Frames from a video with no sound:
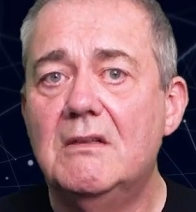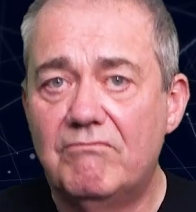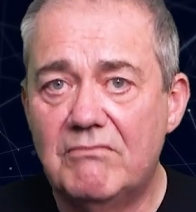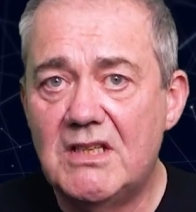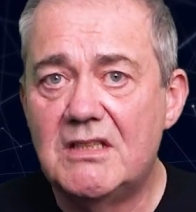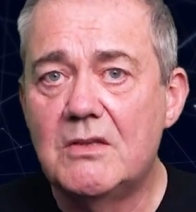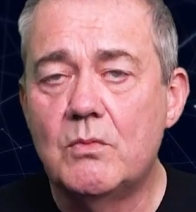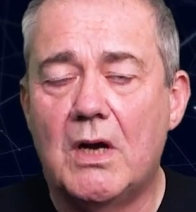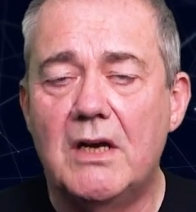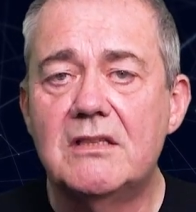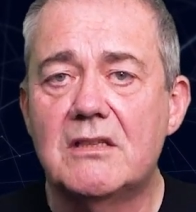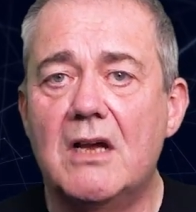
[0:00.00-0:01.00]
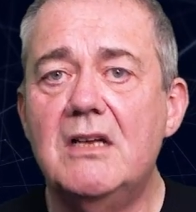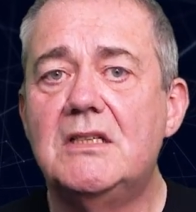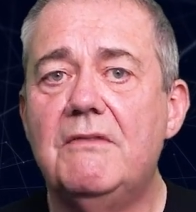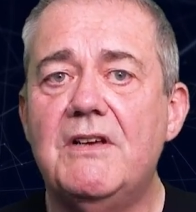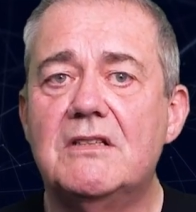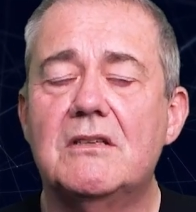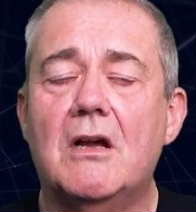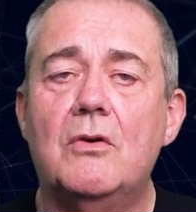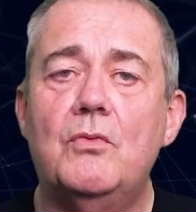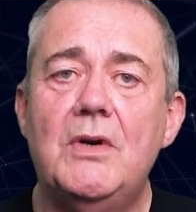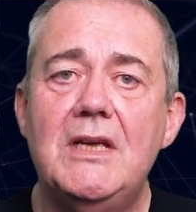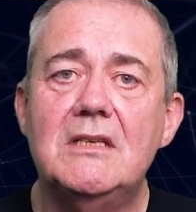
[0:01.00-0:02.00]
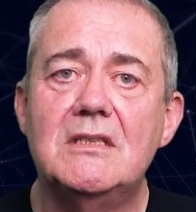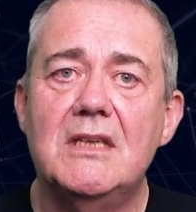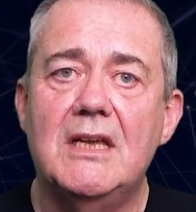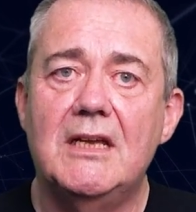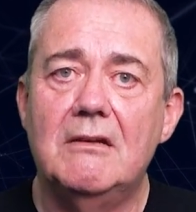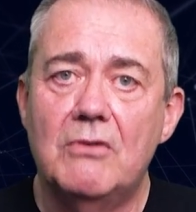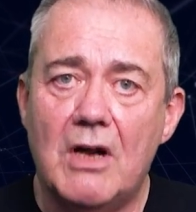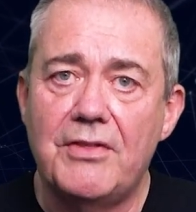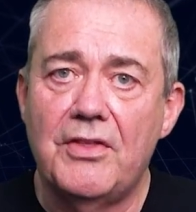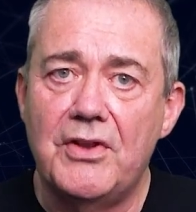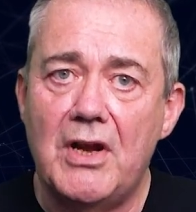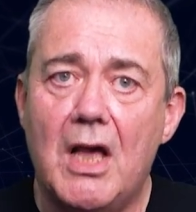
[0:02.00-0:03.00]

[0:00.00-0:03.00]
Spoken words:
This is why scientific style reasoning rather than